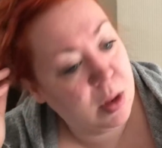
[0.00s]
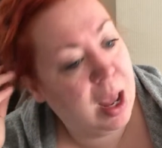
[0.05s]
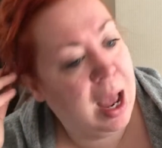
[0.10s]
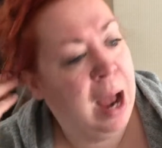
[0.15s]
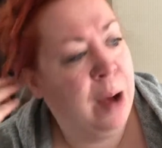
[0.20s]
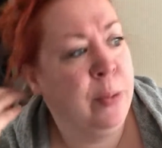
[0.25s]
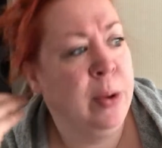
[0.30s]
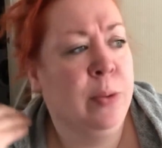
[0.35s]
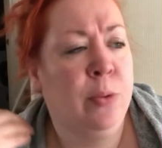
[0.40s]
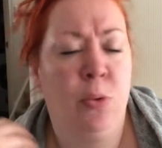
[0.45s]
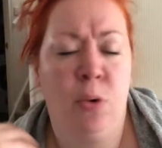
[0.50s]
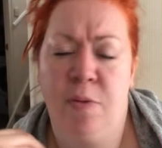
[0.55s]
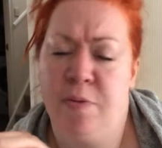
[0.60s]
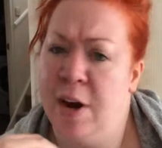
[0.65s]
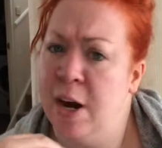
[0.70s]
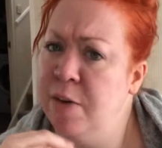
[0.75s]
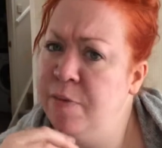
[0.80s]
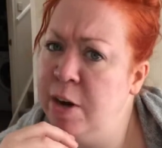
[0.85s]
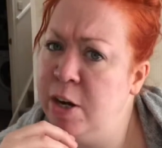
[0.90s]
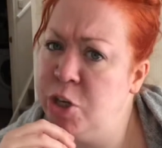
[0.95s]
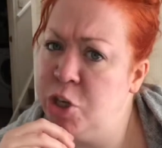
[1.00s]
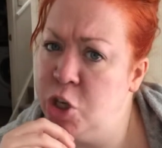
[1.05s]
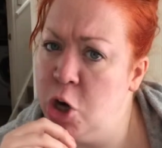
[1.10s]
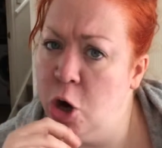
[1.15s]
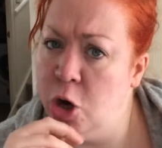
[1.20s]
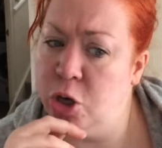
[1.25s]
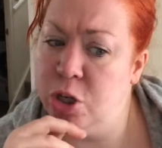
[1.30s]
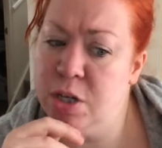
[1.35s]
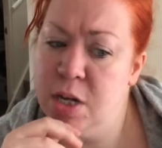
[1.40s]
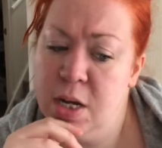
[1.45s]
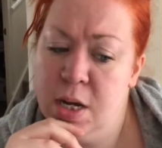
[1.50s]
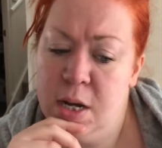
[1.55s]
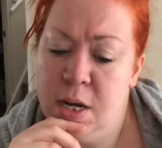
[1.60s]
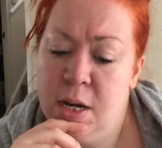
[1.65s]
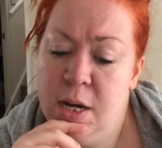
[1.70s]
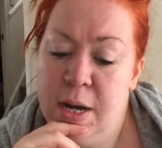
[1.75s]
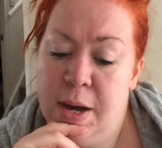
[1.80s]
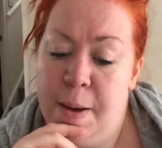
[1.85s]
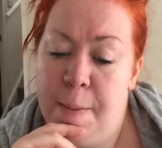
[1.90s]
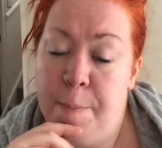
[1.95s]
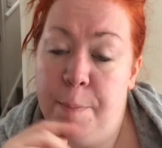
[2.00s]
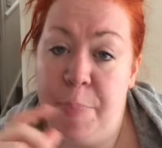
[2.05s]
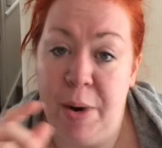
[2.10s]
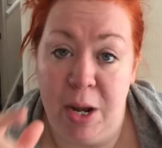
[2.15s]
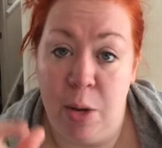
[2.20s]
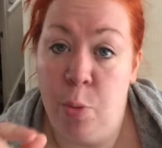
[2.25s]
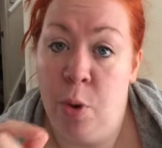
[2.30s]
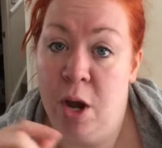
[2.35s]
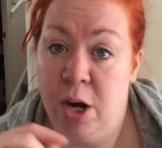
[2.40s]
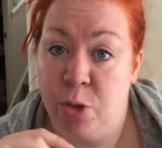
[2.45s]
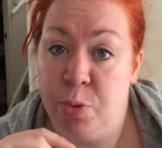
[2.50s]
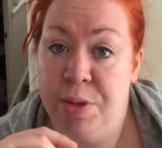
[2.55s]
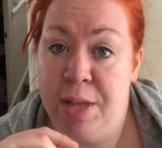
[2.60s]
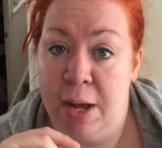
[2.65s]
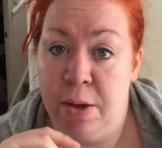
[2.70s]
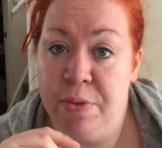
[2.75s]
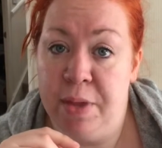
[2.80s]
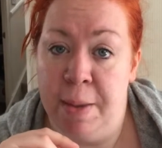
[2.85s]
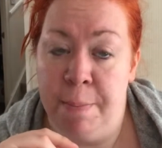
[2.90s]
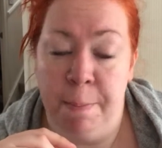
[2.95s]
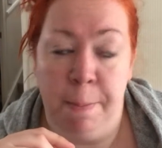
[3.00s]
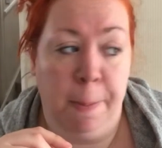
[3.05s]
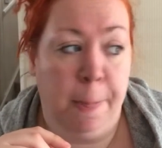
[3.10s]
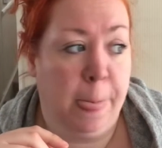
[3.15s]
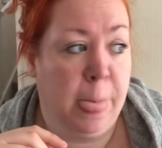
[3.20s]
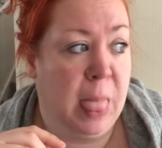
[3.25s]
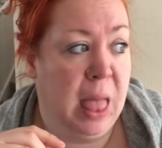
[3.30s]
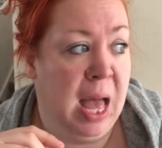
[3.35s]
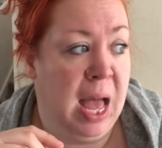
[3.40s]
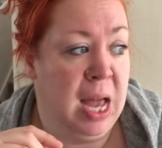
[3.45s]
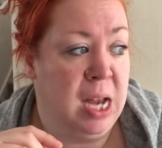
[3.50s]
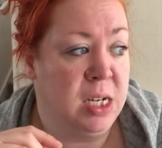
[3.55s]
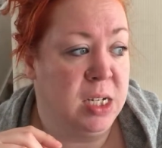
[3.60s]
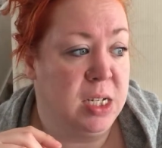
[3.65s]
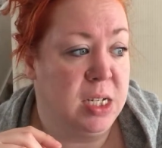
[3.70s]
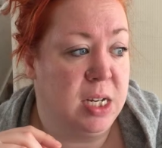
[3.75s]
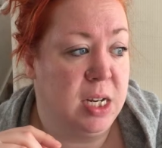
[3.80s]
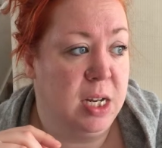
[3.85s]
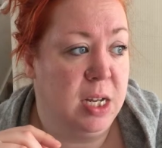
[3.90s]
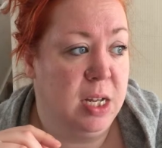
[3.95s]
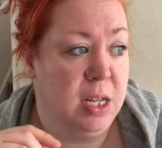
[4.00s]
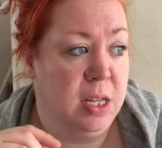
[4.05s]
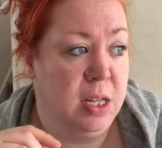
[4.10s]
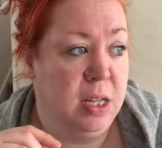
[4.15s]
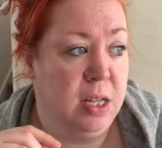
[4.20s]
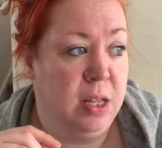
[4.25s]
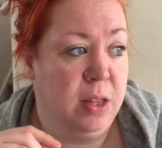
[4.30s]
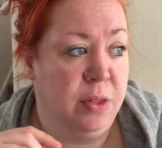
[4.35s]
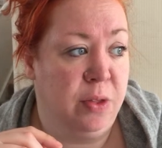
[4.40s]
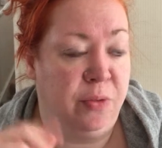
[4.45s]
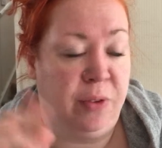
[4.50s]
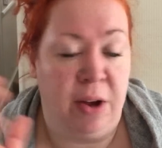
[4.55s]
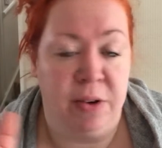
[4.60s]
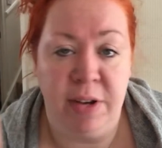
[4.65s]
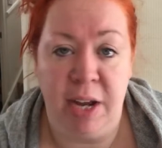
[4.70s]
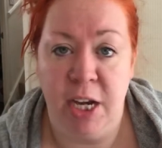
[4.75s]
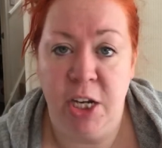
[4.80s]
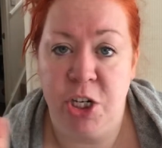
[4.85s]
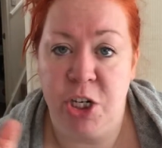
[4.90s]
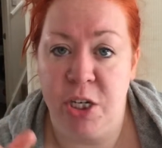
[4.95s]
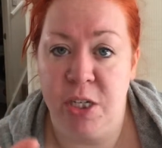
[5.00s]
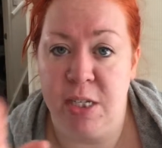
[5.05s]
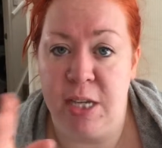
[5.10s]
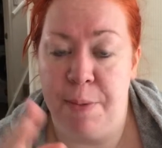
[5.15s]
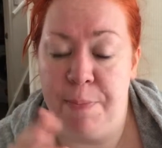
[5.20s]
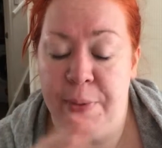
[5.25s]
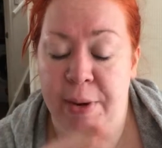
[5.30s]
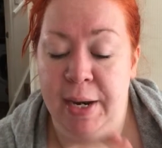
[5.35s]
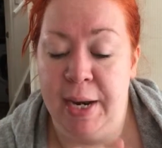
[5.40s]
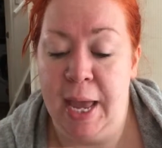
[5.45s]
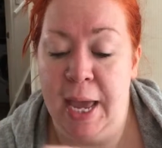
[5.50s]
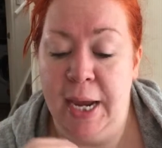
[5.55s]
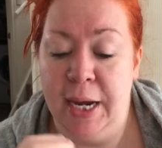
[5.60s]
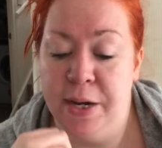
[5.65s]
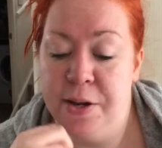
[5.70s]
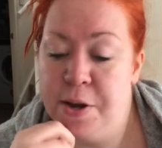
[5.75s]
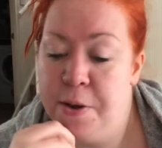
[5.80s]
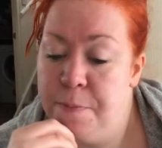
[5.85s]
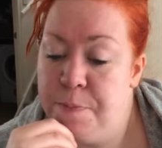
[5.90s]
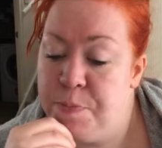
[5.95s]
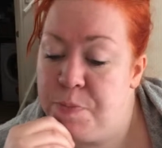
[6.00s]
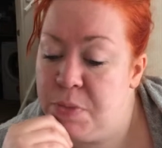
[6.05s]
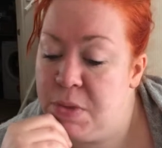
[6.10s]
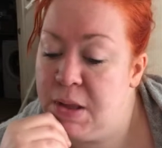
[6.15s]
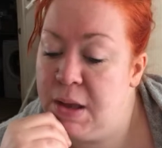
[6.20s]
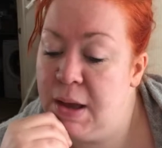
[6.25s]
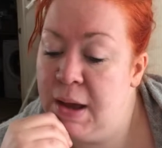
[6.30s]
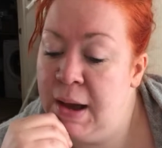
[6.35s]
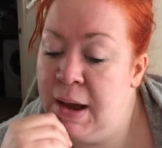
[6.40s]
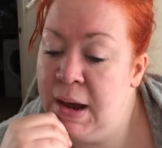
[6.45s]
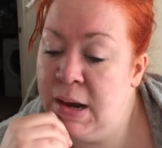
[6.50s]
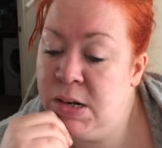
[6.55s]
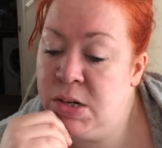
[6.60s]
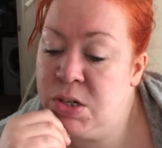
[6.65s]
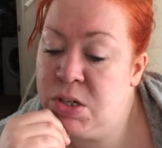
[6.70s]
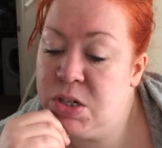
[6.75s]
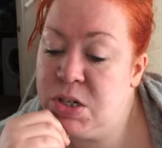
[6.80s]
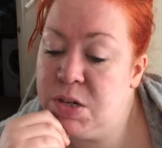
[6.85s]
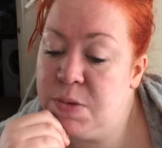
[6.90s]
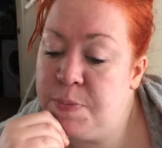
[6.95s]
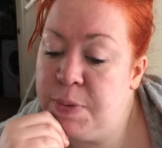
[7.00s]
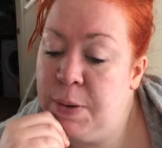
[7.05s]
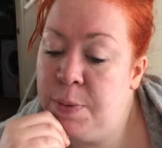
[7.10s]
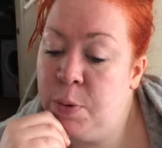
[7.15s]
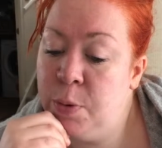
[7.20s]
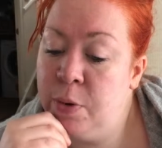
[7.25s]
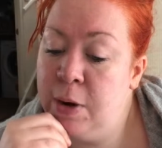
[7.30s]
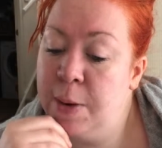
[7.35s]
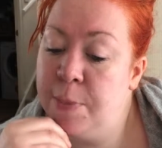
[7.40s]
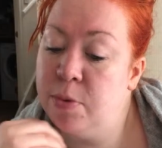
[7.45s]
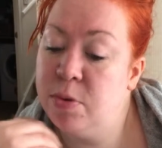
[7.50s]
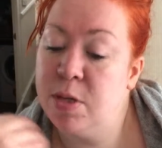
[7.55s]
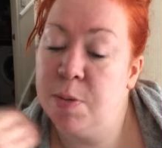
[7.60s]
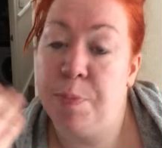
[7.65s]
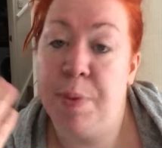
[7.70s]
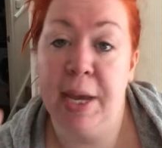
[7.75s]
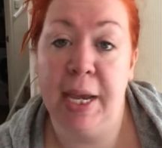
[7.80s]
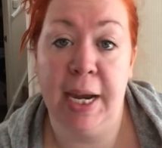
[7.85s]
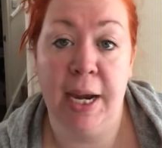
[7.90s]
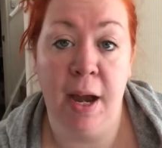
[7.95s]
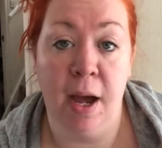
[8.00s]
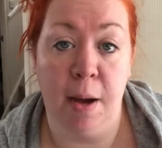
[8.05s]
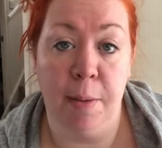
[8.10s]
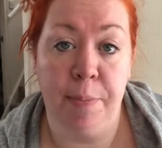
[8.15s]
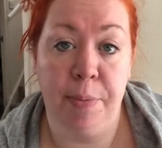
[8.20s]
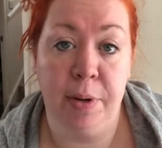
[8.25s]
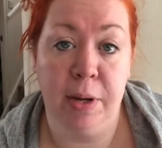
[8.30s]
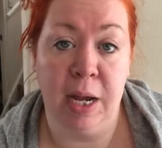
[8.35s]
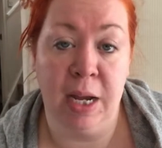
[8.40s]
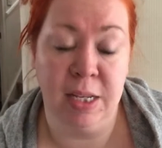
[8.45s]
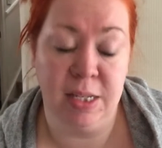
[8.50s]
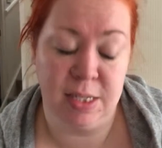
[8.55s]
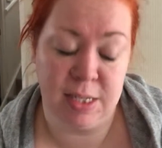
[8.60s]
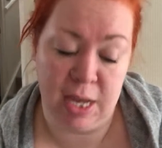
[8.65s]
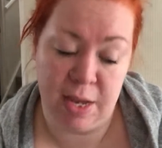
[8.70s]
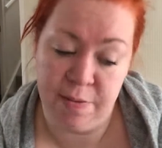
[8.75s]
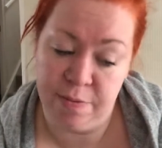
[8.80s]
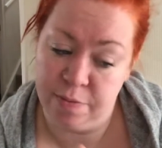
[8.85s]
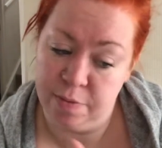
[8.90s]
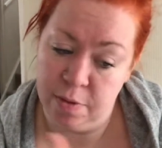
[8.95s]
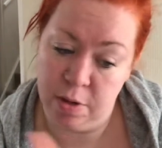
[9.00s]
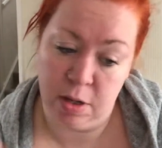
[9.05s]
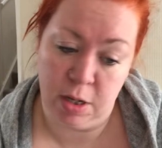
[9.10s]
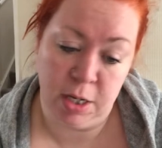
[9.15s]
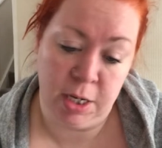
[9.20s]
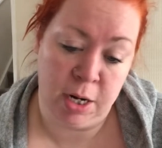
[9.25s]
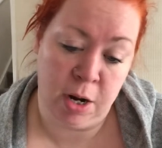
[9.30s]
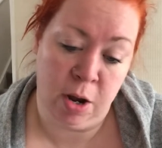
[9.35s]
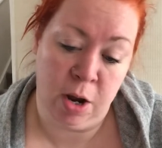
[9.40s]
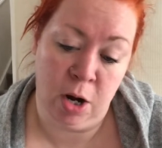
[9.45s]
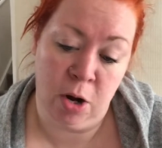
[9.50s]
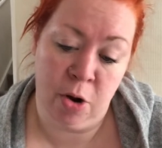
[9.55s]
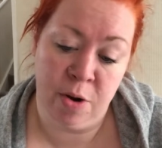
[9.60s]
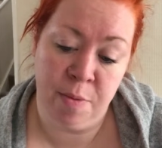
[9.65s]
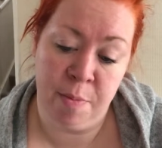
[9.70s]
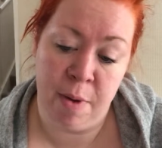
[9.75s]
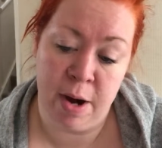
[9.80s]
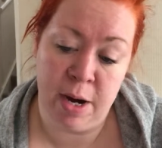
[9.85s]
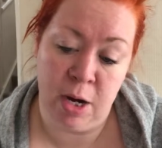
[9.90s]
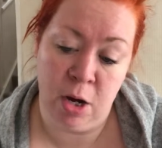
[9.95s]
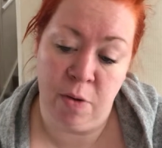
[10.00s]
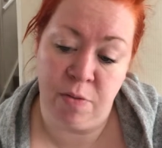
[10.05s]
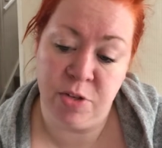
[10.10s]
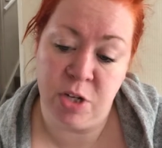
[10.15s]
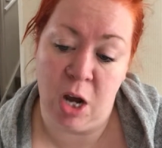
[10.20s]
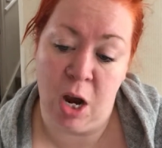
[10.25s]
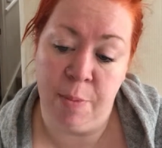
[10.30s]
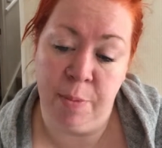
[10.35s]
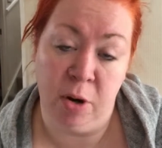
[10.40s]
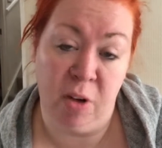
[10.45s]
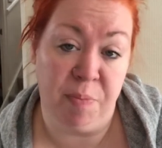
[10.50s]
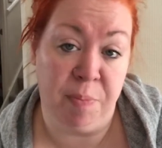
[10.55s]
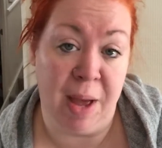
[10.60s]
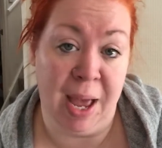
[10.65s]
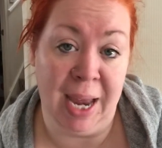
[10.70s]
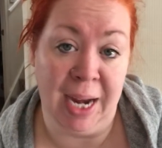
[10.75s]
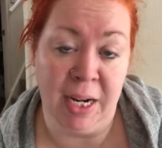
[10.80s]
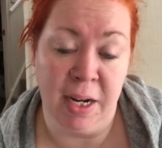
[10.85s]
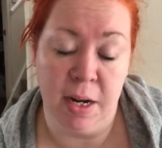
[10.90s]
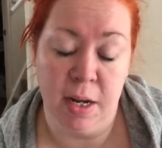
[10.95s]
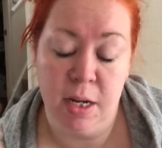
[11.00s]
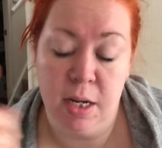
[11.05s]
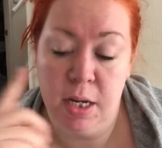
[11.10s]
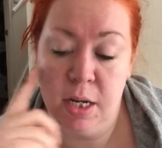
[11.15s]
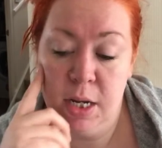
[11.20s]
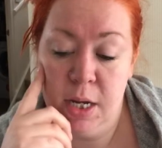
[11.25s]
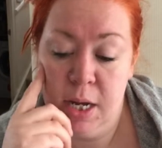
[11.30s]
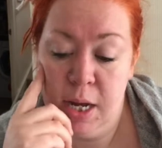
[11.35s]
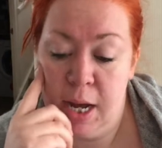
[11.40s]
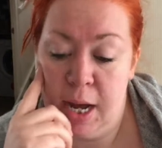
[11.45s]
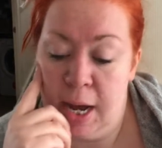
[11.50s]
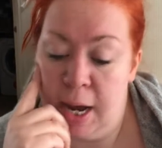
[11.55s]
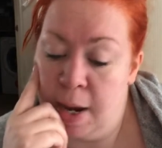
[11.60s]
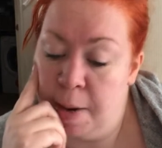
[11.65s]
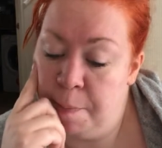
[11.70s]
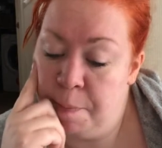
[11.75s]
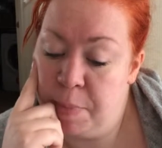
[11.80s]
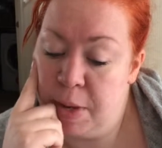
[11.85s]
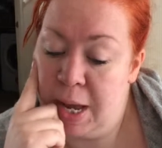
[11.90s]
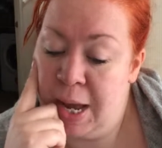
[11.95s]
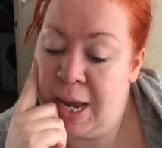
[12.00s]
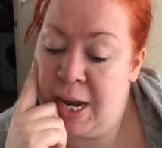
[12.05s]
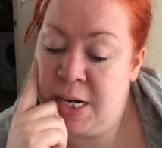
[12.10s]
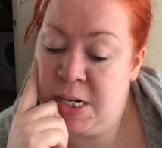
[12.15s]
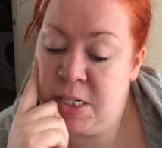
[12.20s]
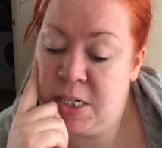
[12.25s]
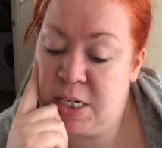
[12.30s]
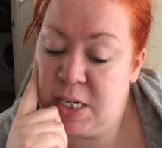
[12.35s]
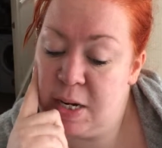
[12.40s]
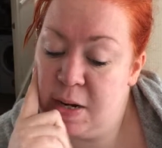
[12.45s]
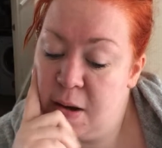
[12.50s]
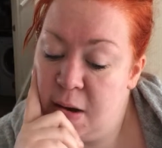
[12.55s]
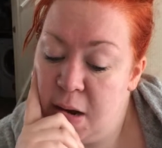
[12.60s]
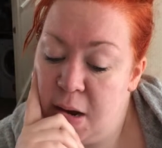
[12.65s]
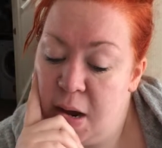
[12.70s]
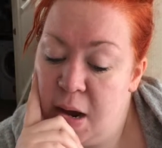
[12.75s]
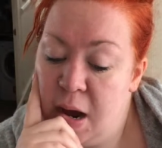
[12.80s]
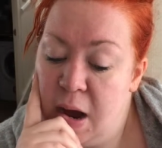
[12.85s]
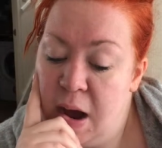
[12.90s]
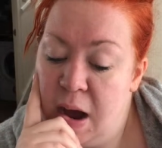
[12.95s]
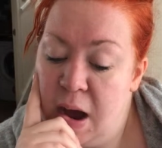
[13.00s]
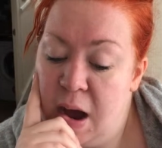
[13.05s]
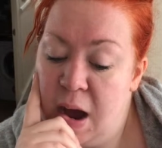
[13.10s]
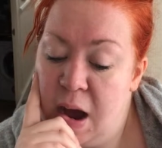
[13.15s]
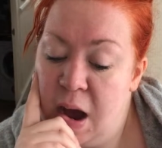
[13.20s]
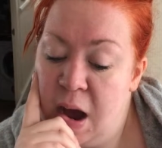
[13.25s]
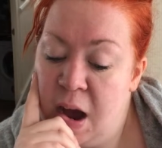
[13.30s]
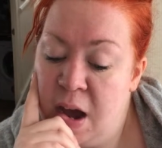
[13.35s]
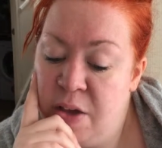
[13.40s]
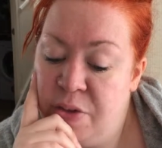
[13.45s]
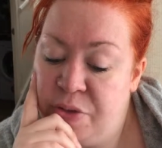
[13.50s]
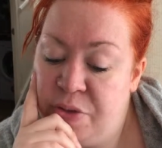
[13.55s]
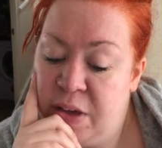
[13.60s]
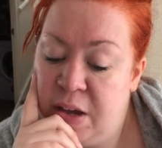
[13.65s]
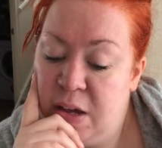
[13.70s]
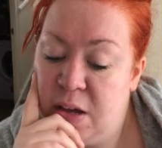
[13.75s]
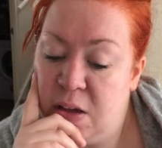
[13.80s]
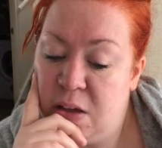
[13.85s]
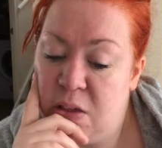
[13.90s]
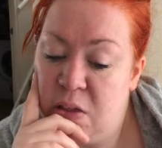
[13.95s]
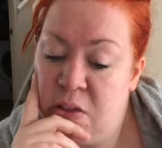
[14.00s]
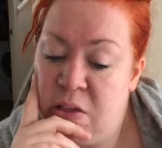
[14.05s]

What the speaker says: and we were all very, very shocked. But it worked without them, and the foundations had been laid, and people were able to pick it up and save, a lot of money, a lot of time, a lot of pain. And I think